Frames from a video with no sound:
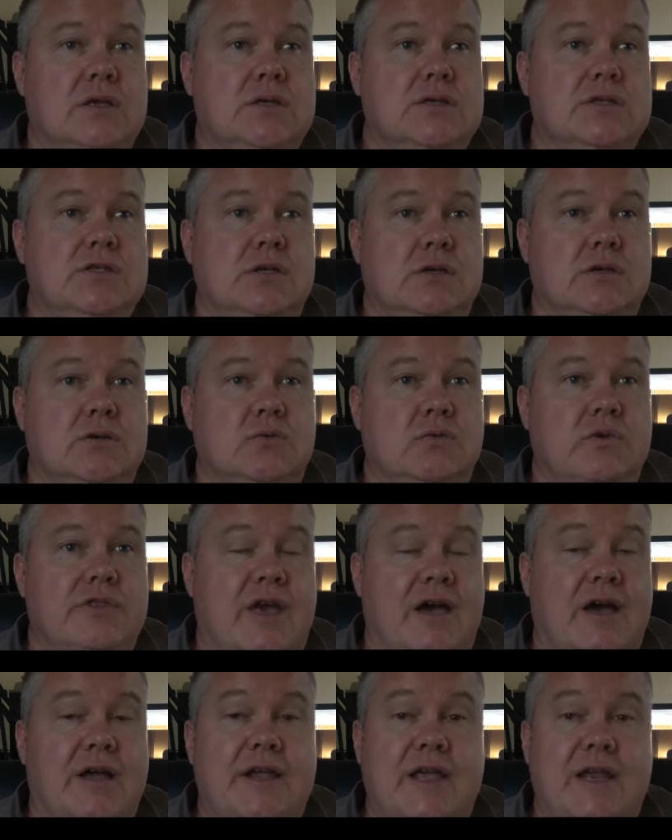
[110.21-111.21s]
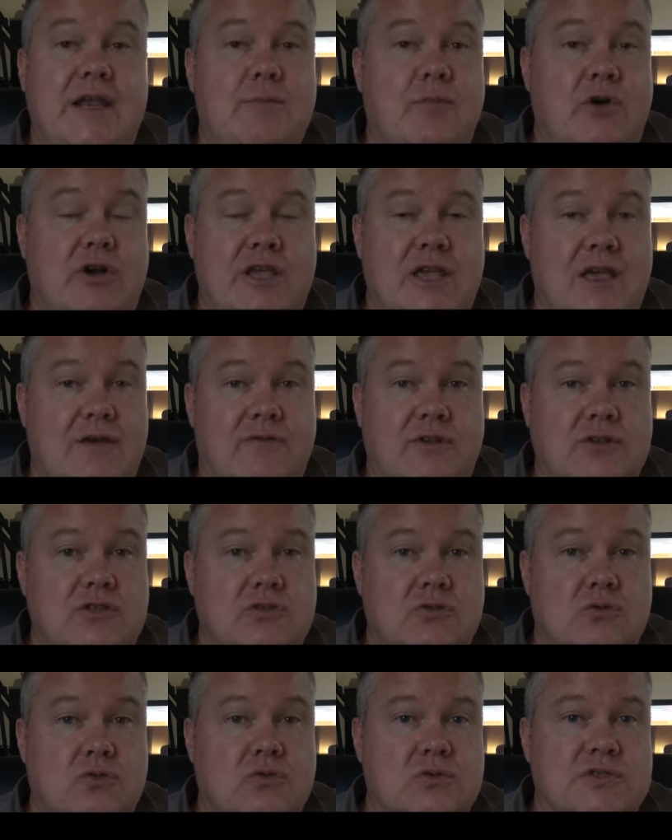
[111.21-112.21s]
So without anybody having
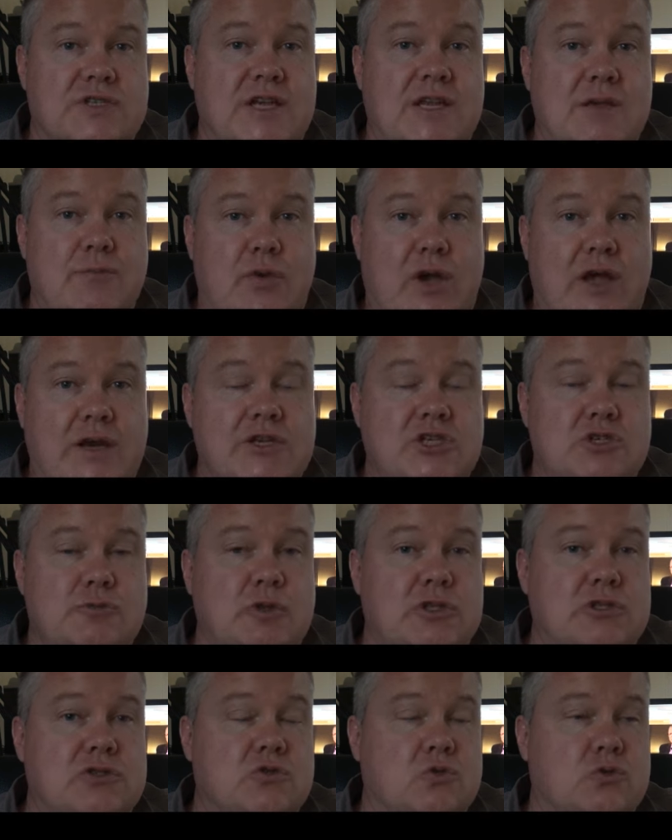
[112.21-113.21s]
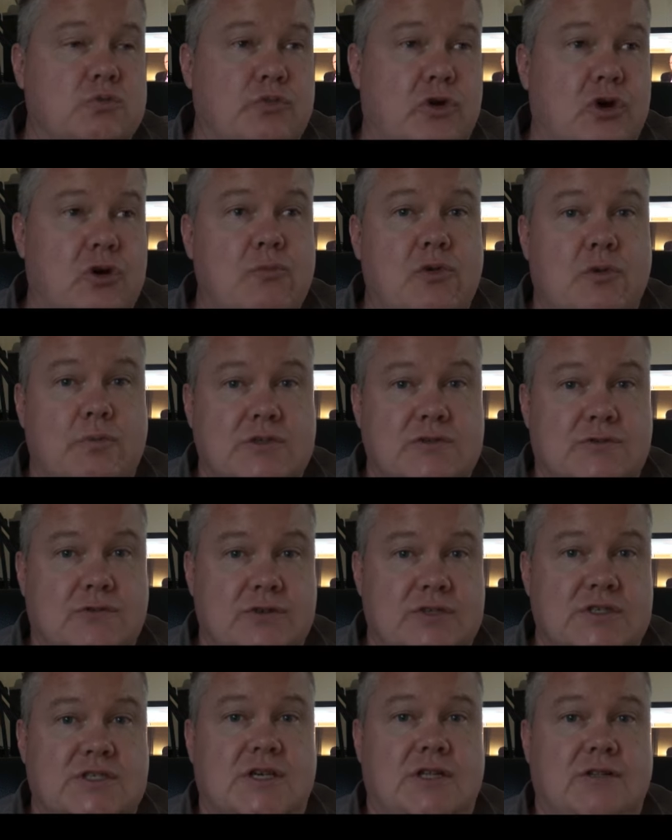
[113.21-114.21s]
to cause any punishment or problems for
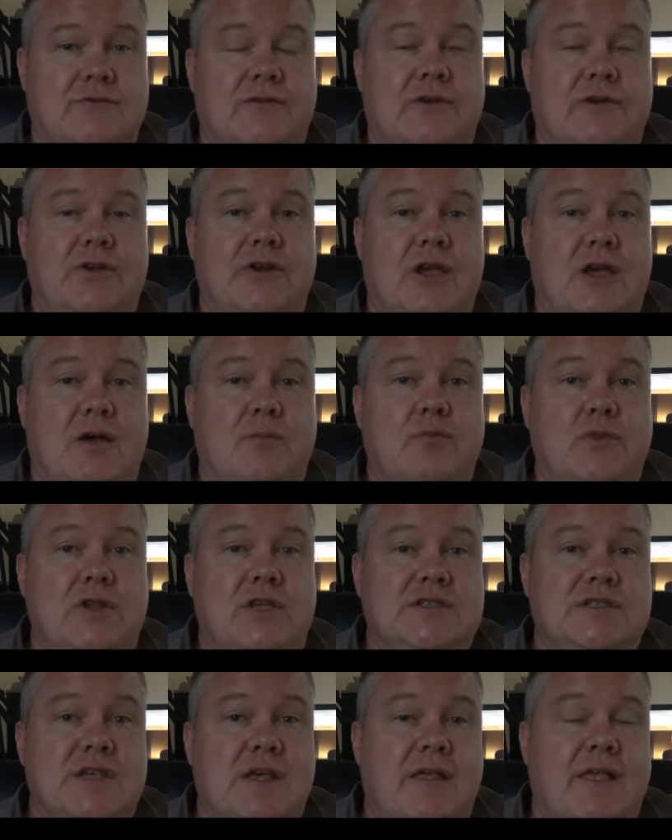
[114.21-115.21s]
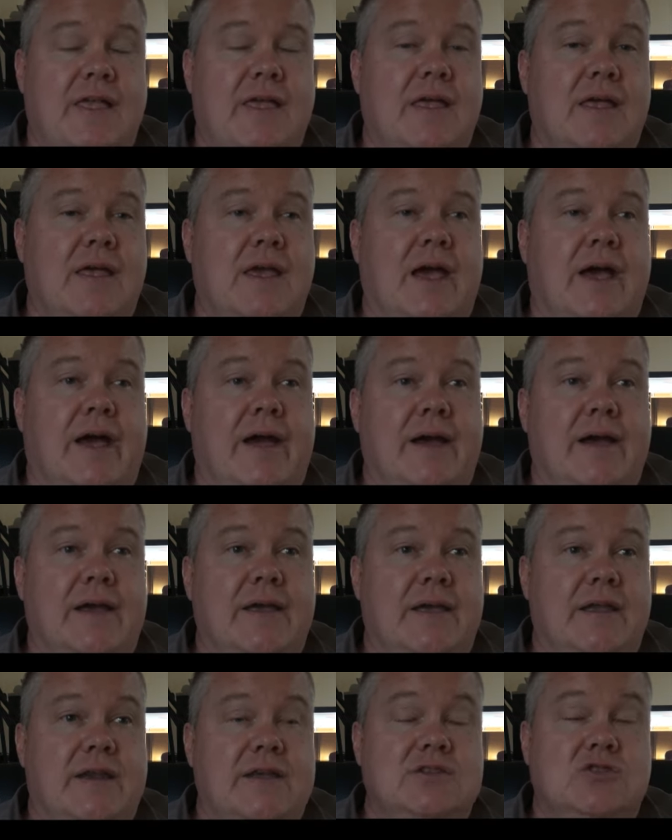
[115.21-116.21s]
the cell phone companies,
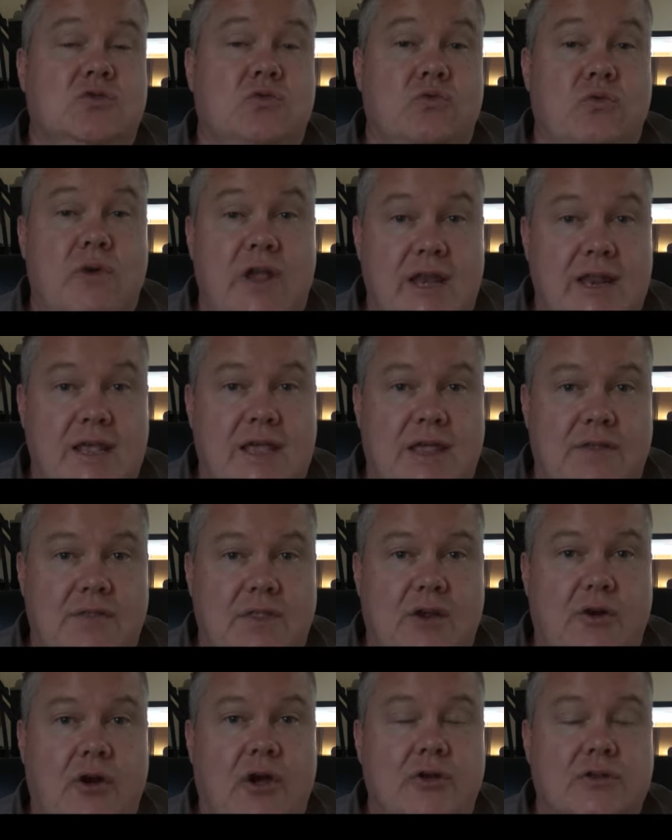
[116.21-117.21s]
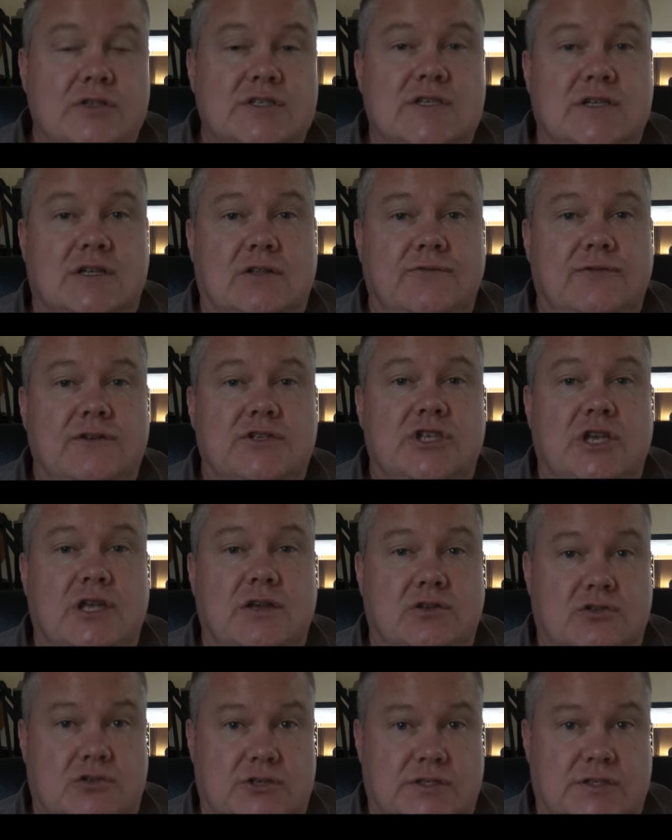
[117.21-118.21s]
it is already in their own selfish
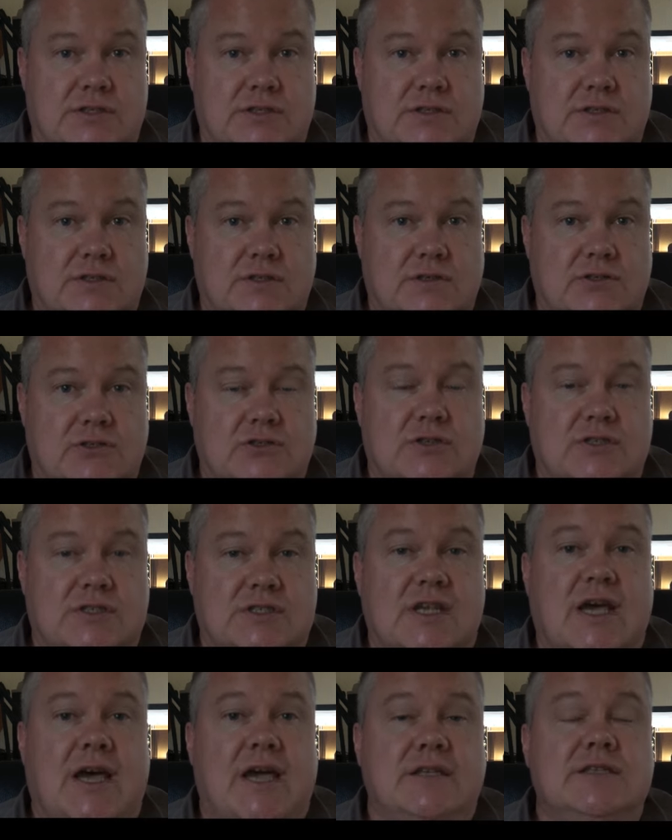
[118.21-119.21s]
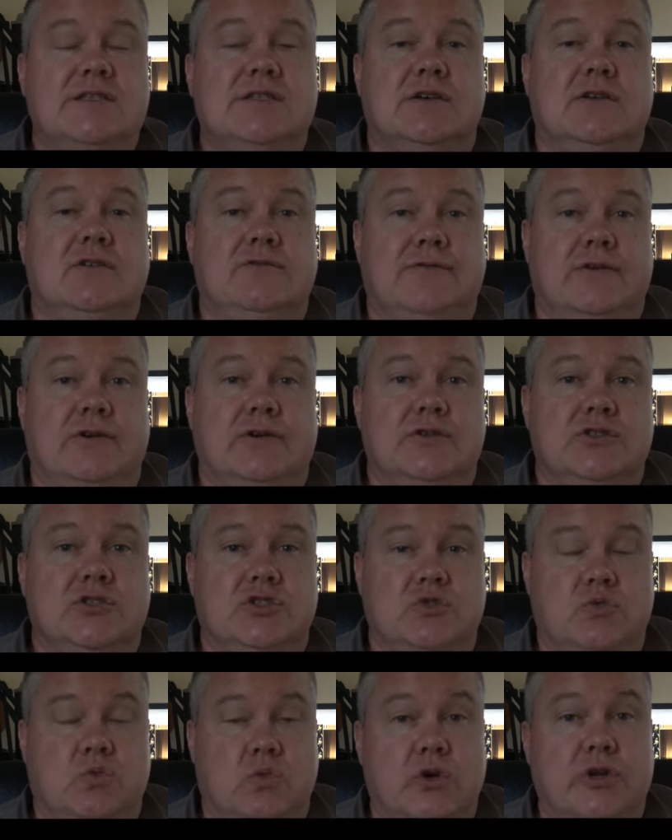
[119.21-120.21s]
interests to design cell phones
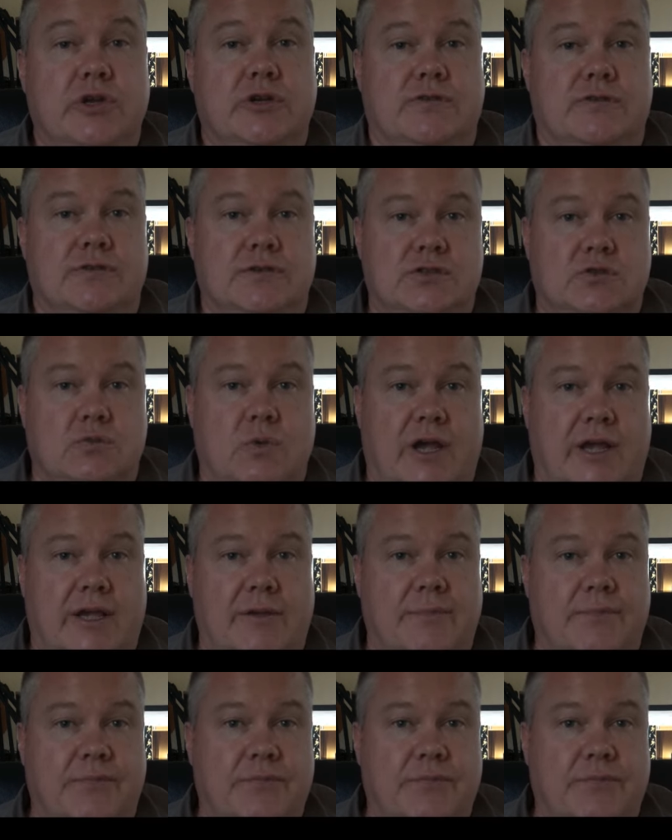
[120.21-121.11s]
to work this way.